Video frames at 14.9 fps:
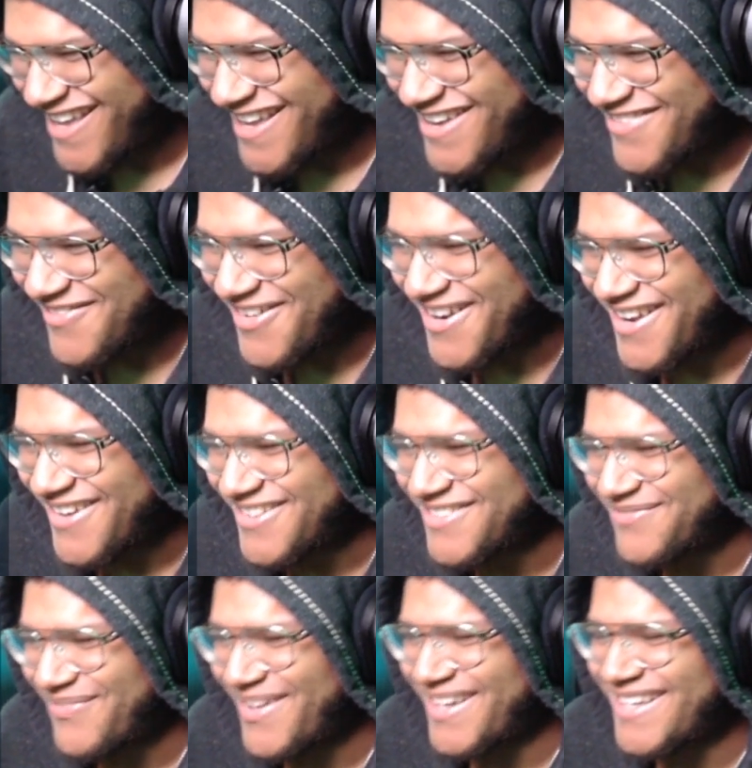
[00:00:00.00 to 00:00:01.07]
Bro, that
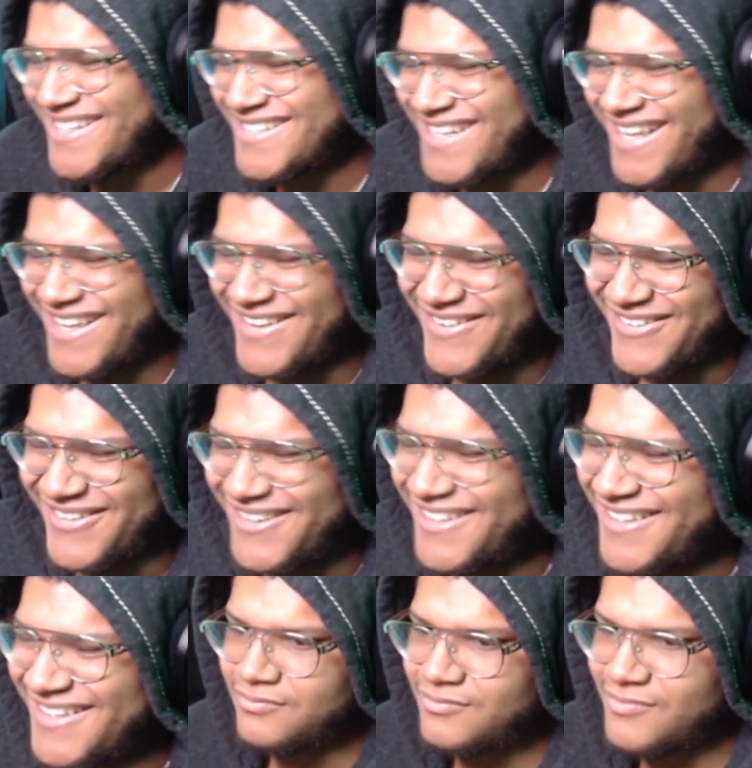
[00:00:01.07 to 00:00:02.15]
was funny as
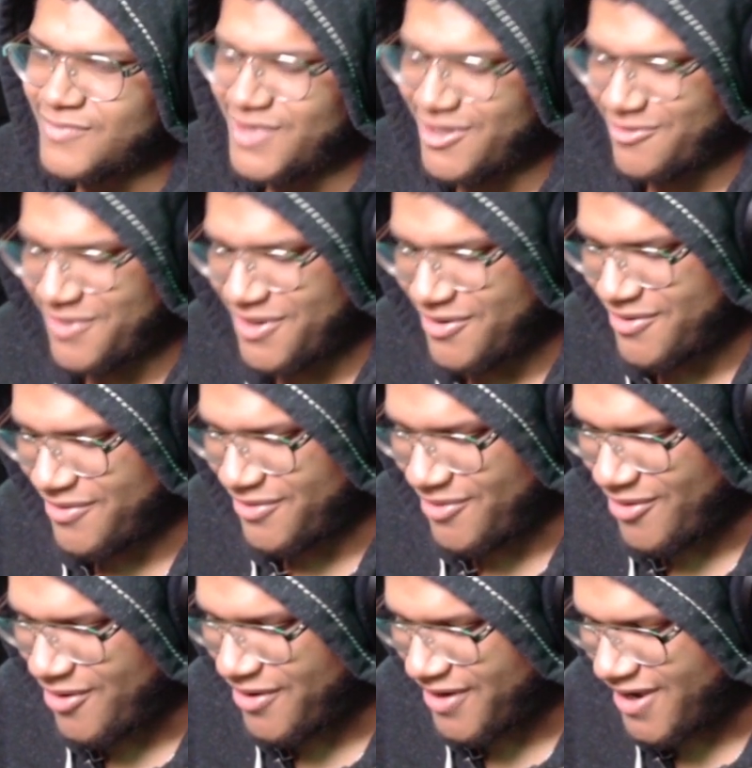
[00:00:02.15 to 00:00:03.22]
hell. Now we going to
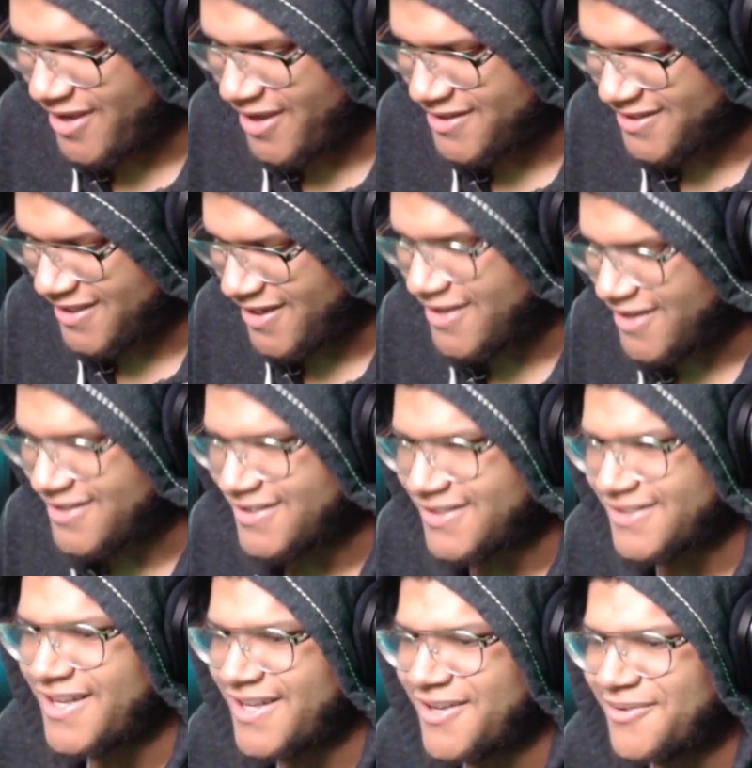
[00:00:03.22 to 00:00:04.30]
all the gods and
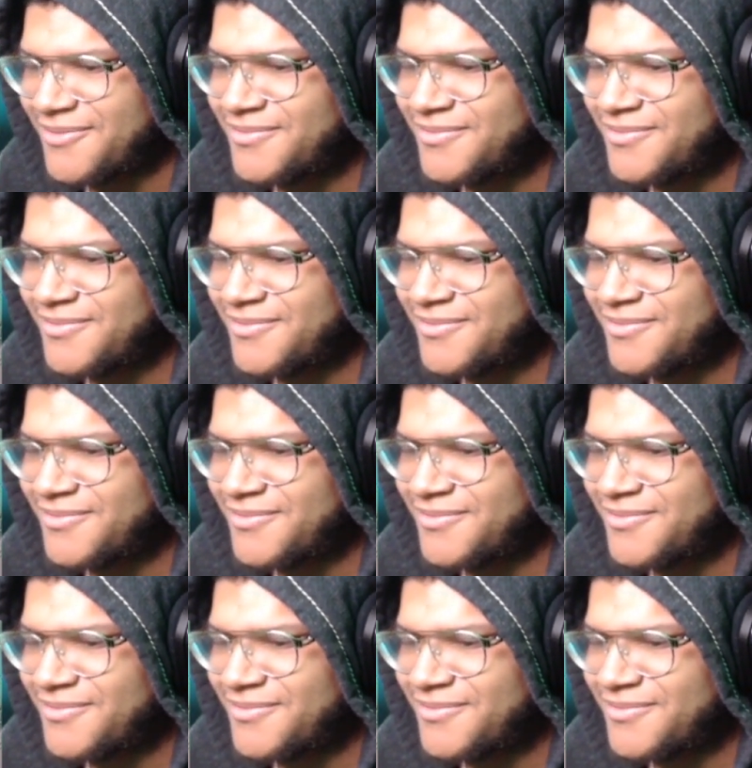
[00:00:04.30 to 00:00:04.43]
goddesses now.